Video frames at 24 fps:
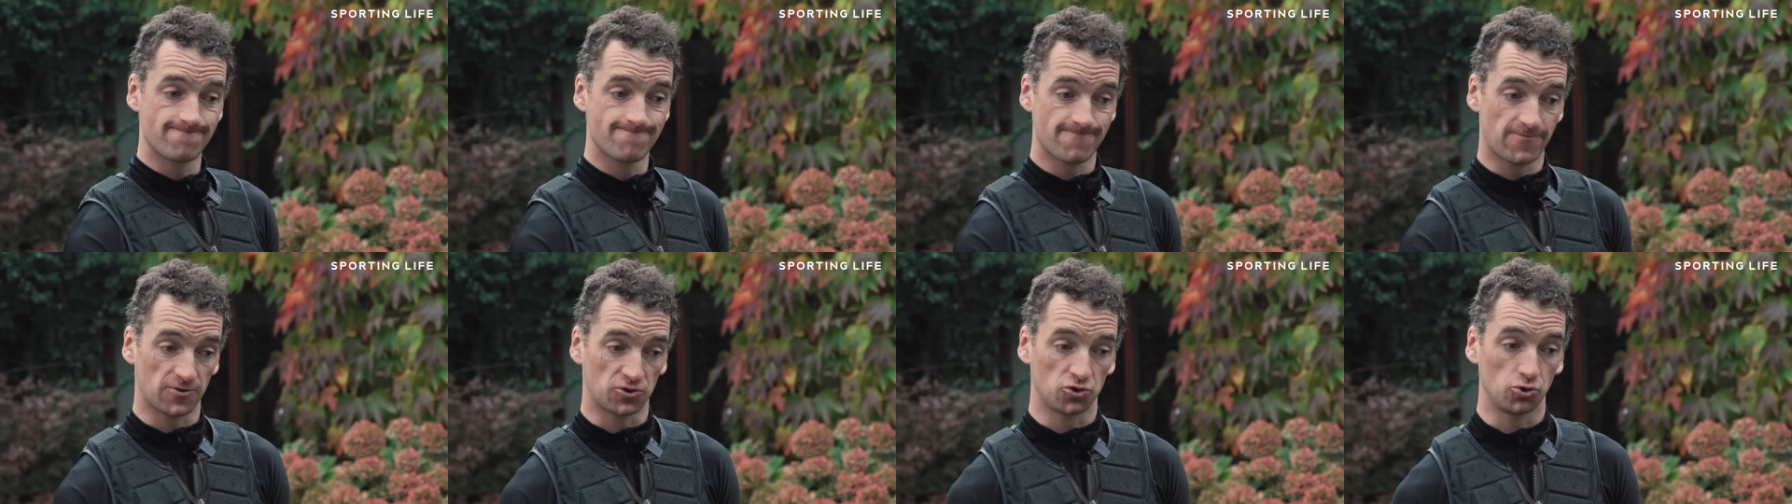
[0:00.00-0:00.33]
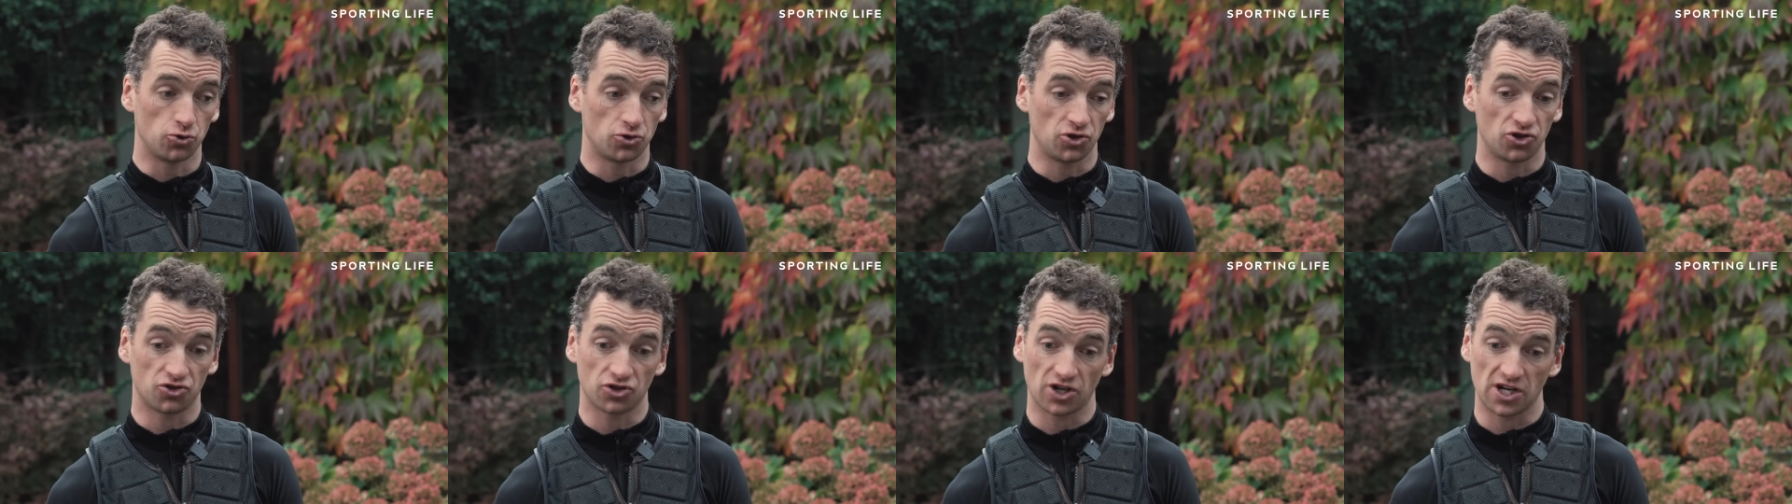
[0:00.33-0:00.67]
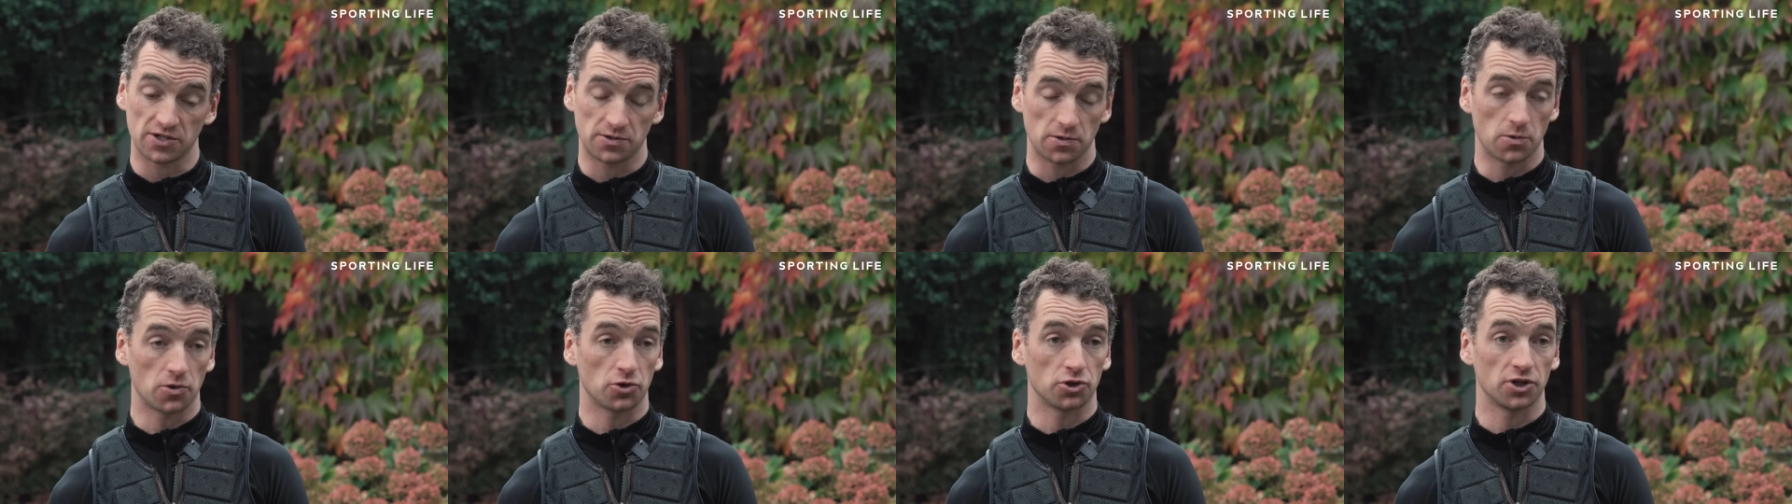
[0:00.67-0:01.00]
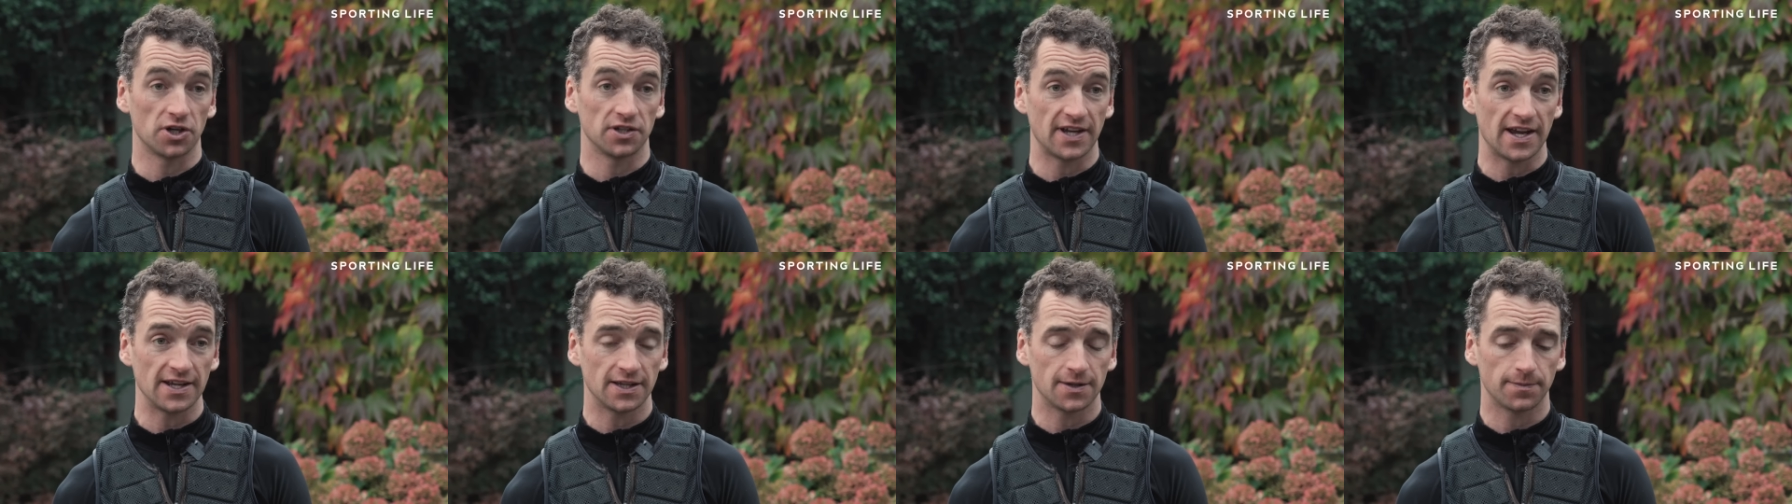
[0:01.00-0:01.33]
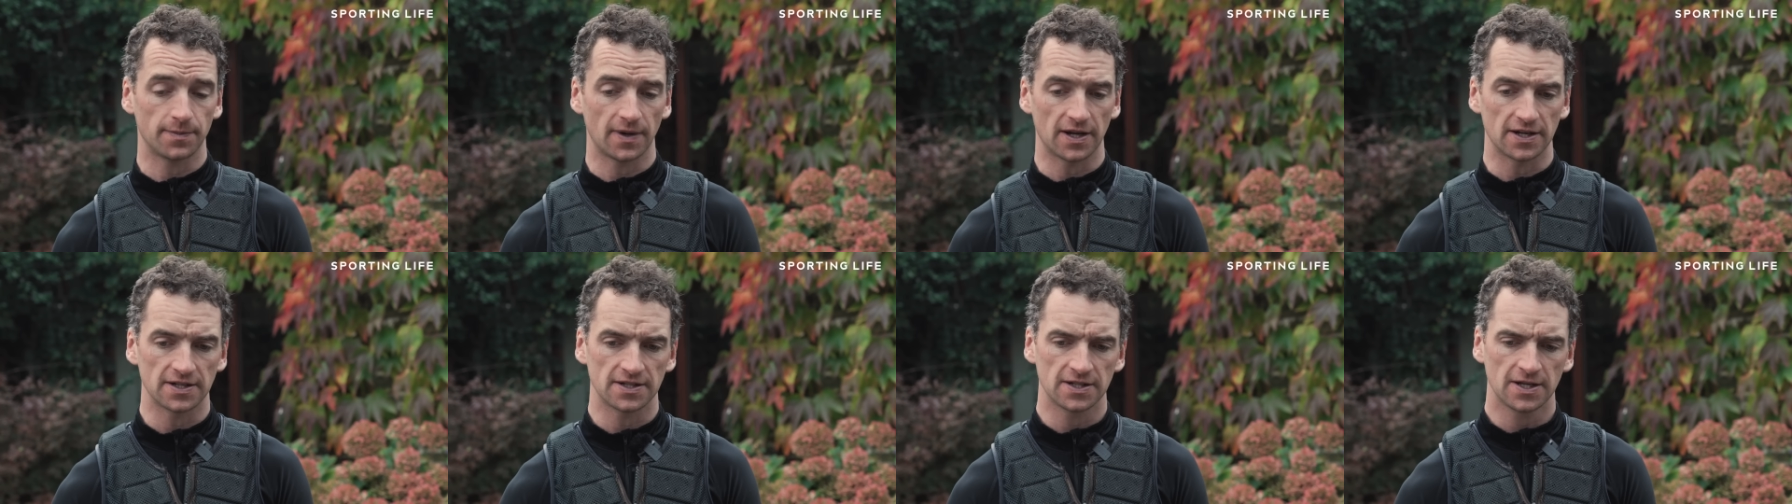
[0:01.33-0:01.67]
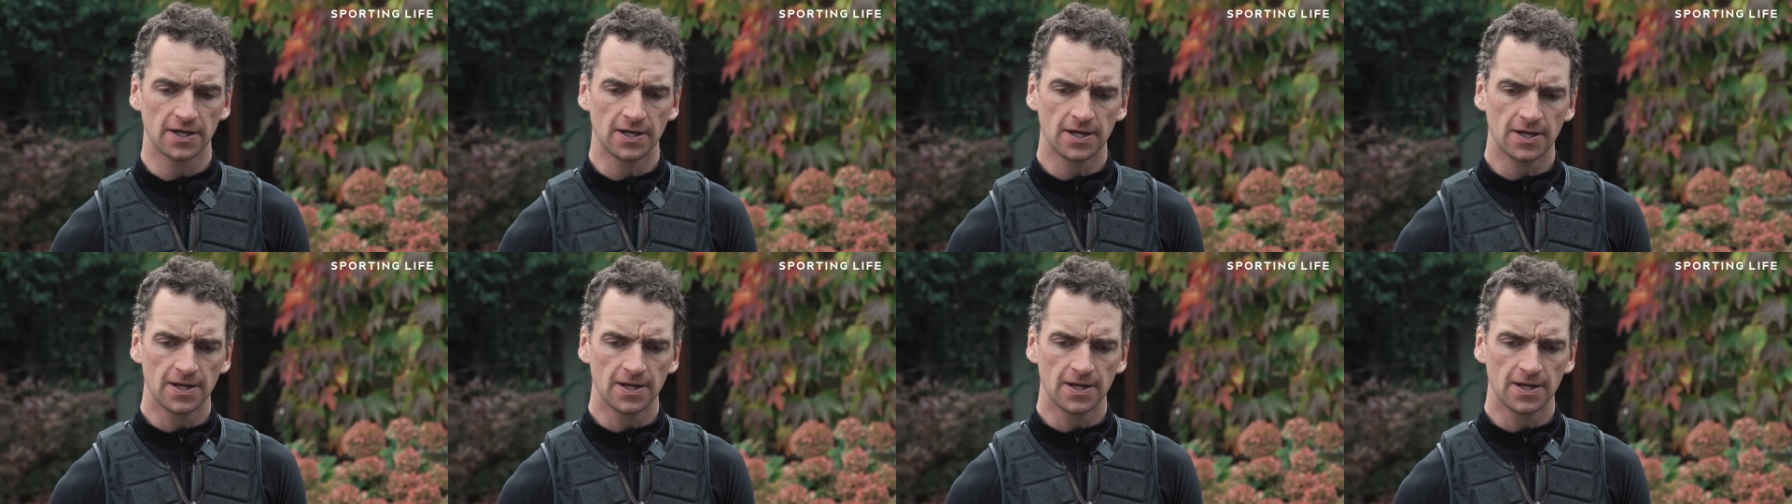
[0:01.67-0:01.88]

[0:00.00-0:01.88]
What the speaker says: for 2 or 3 tries you weren't going to take the bend.